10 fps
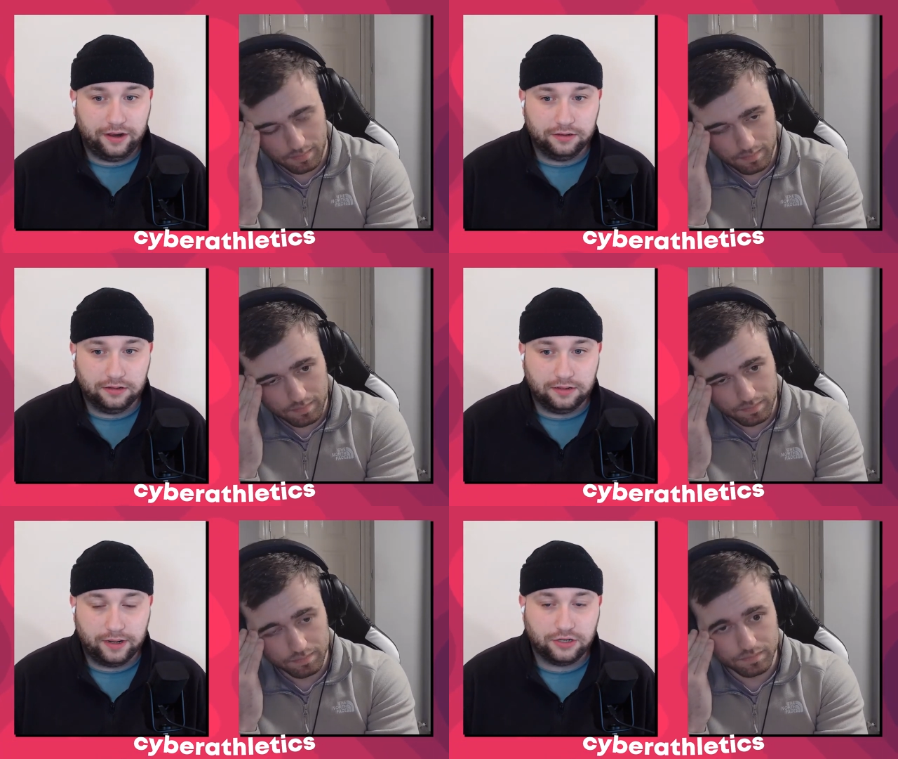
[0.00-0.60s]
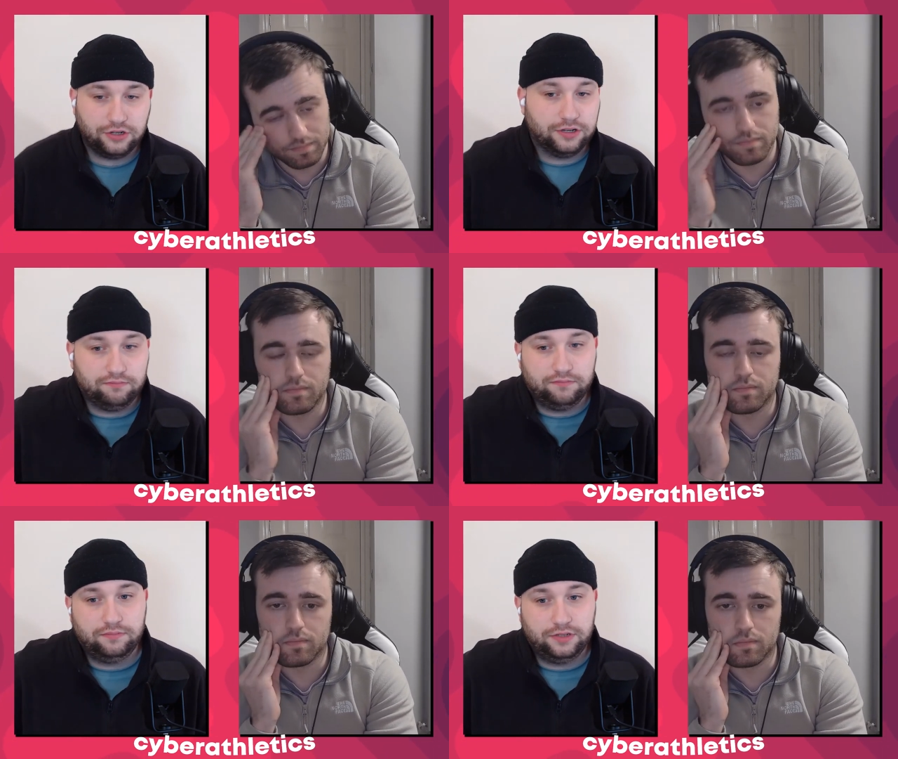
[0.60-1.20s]
Speaker 1: finally managed
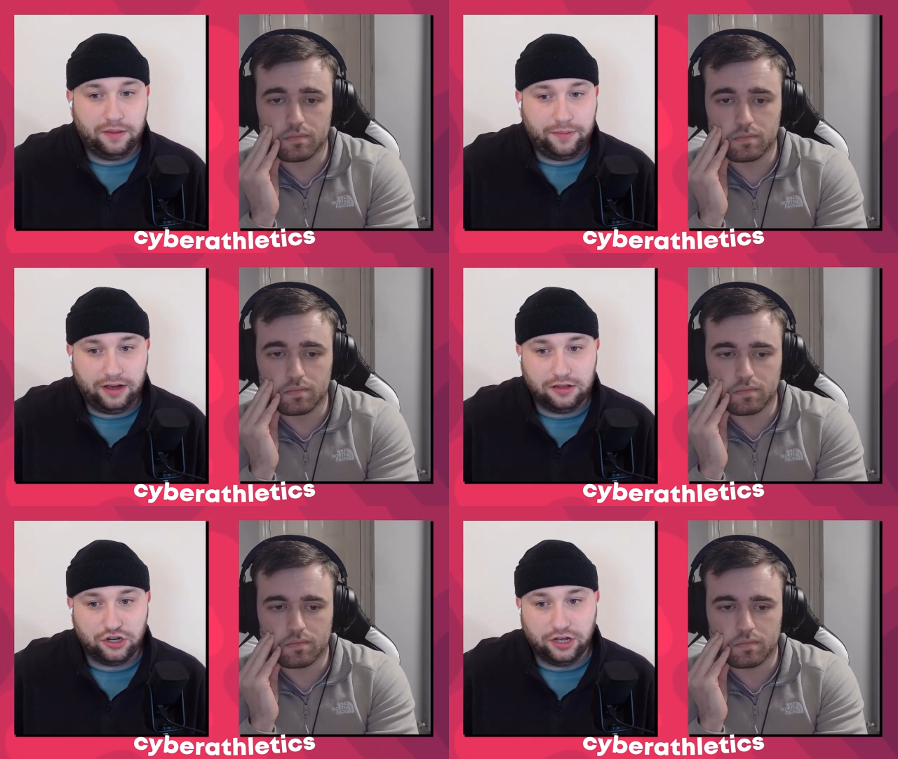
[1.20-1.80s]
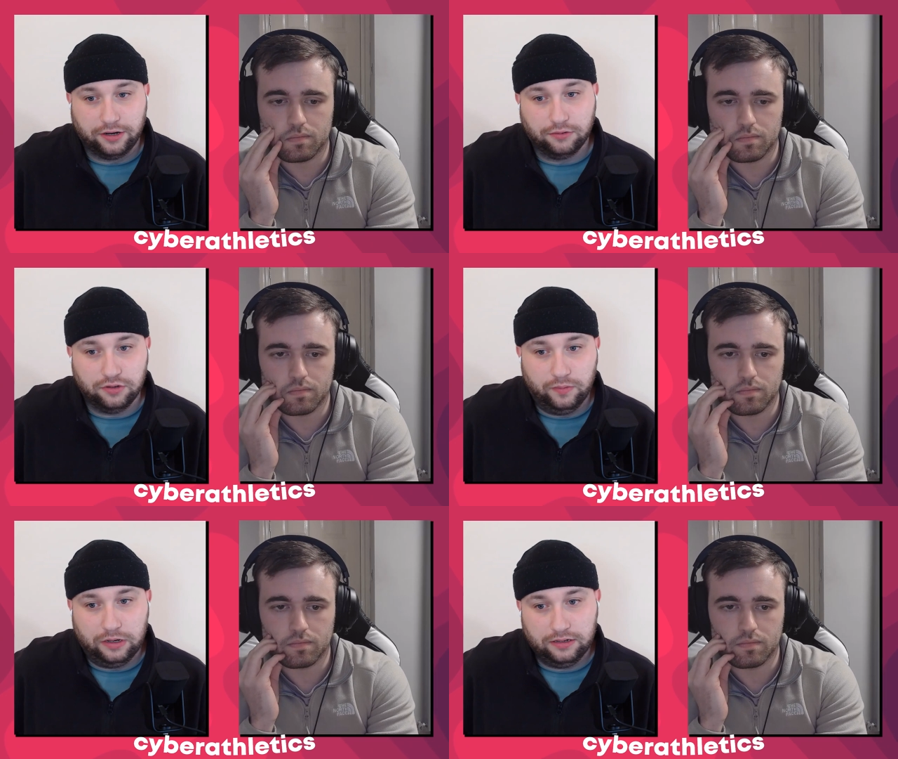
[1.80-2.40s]
to step out of the shadow
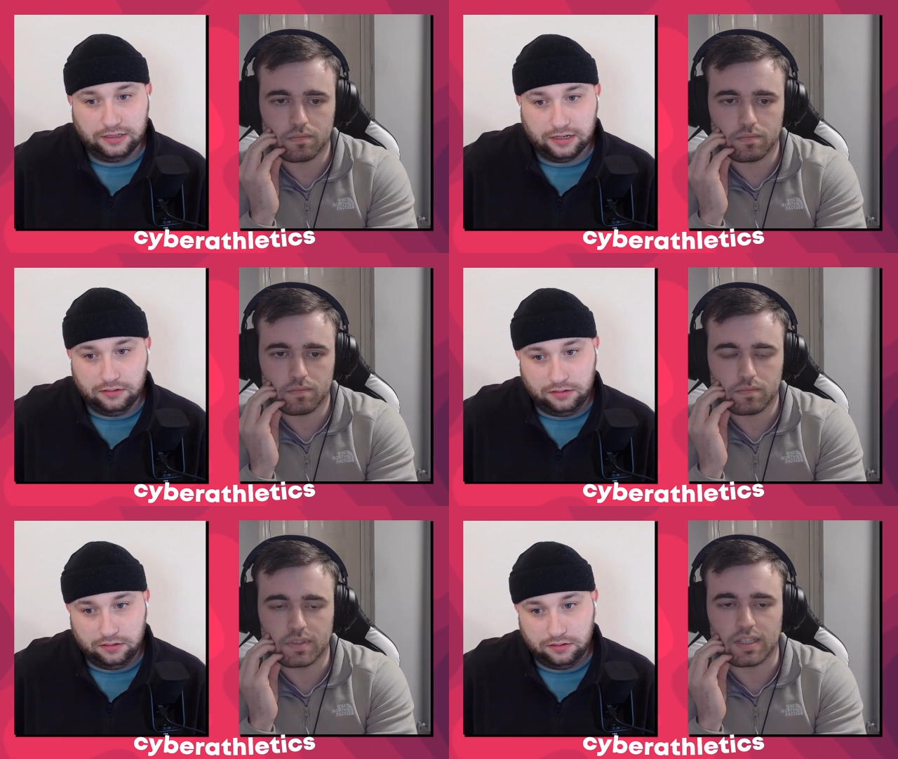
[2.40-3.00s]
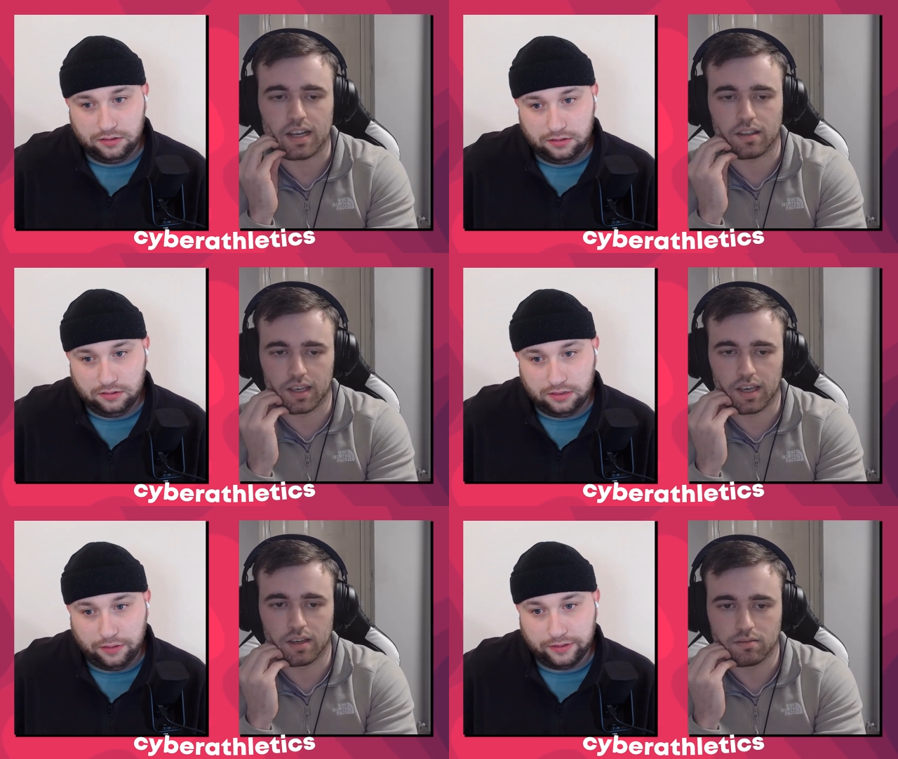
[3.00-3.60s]
somewhat. Is that
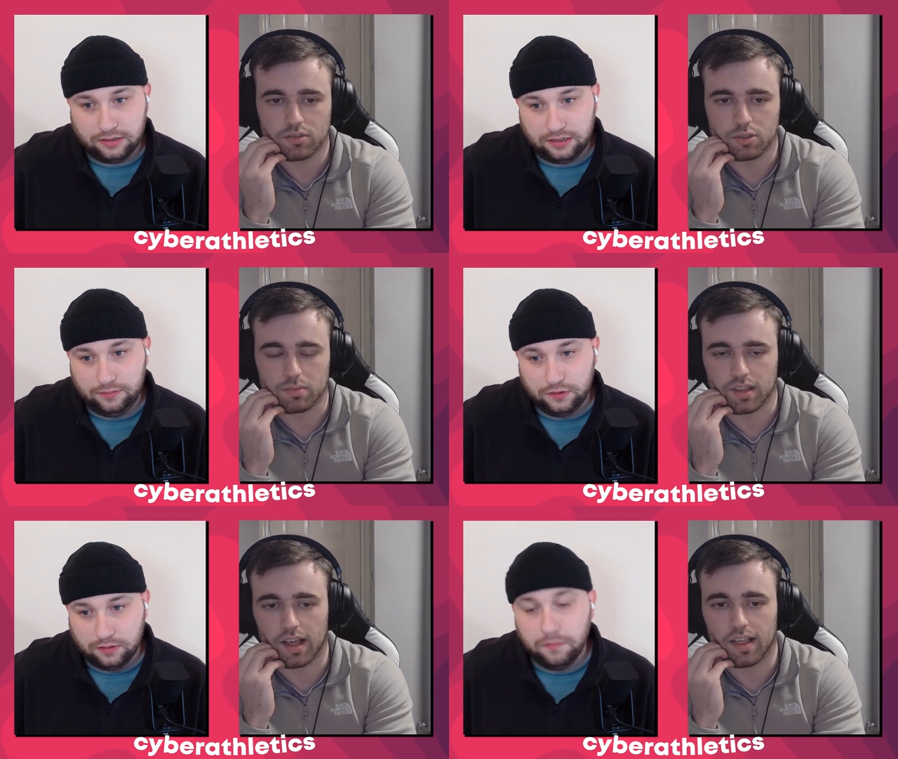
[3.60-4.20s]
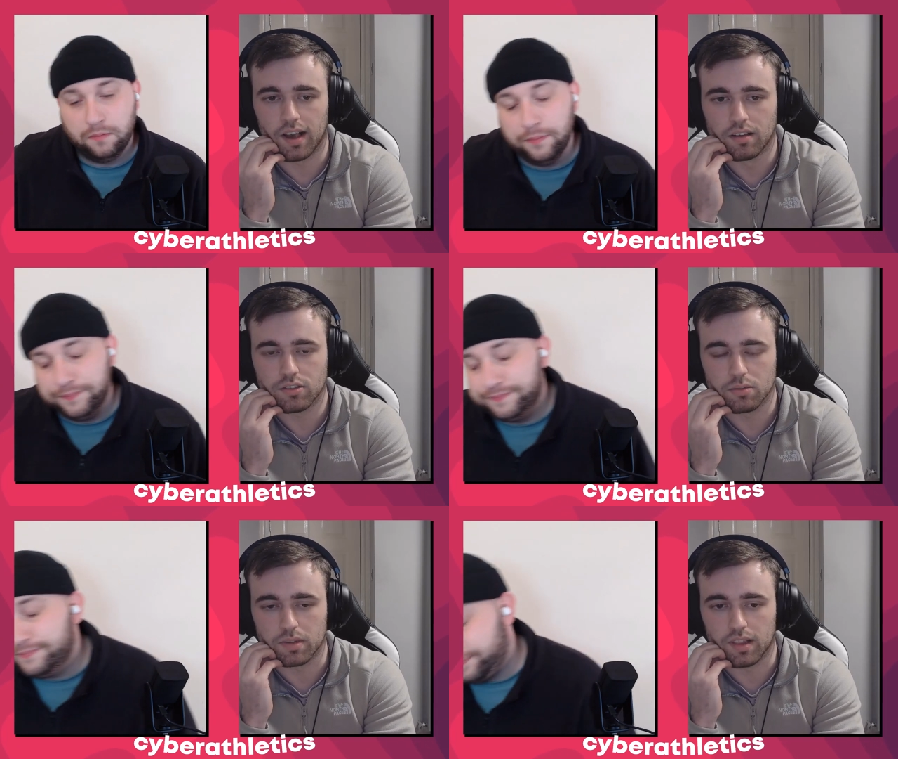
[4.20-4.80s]
exactly? Yeah, something like that.
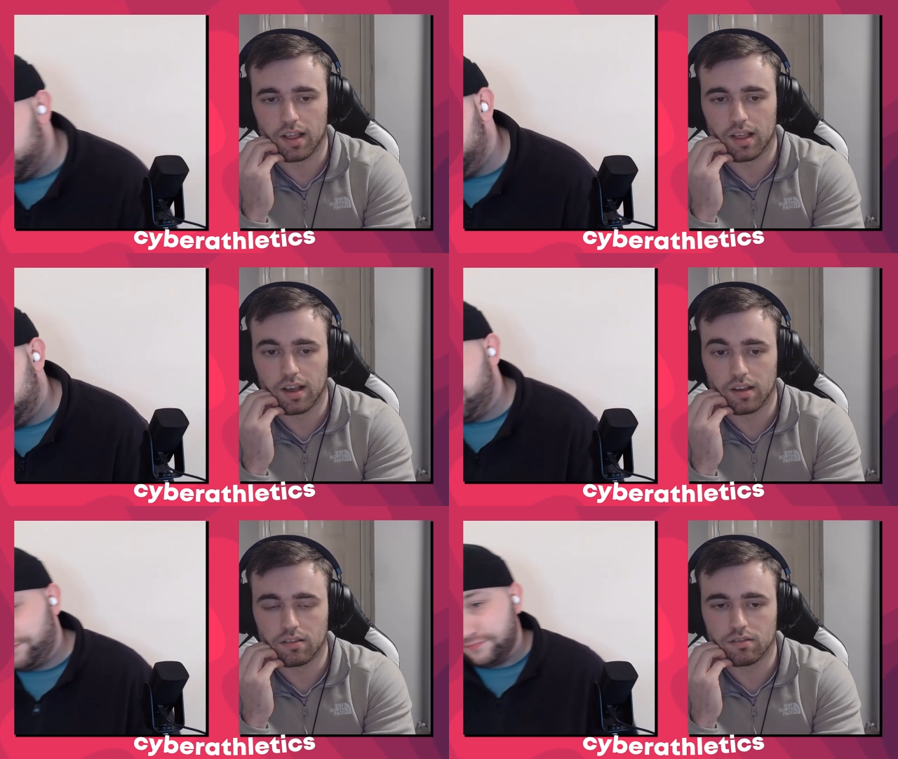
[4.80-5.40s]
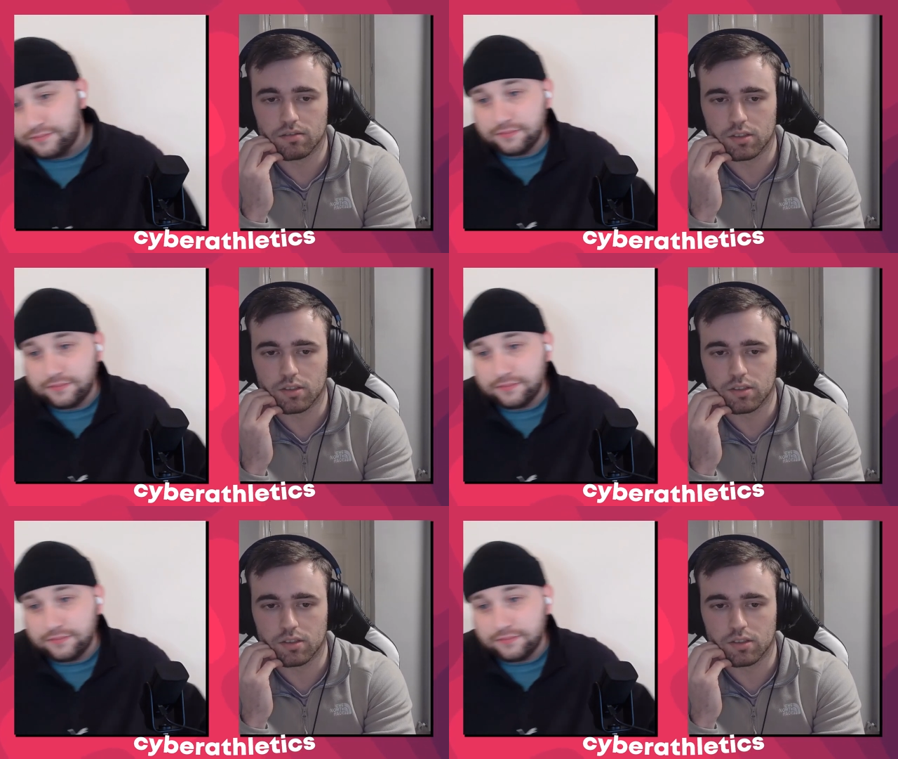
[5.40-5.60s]
Something like that.